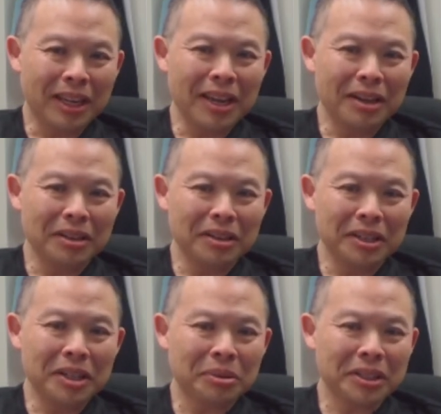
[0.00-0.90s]
And
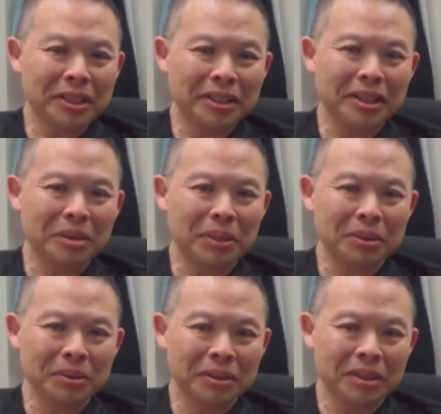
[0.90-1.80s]
the interesting thing
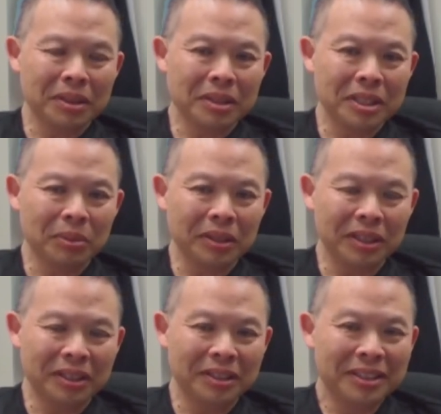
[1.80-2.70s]
about uh,
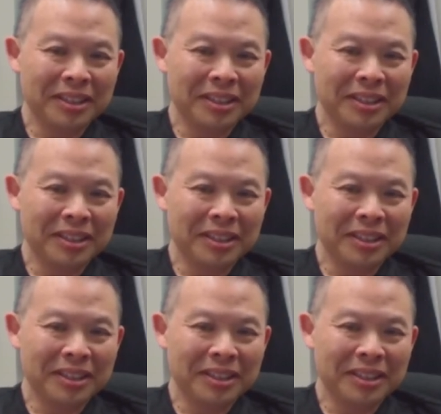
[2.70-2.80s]
Sublocade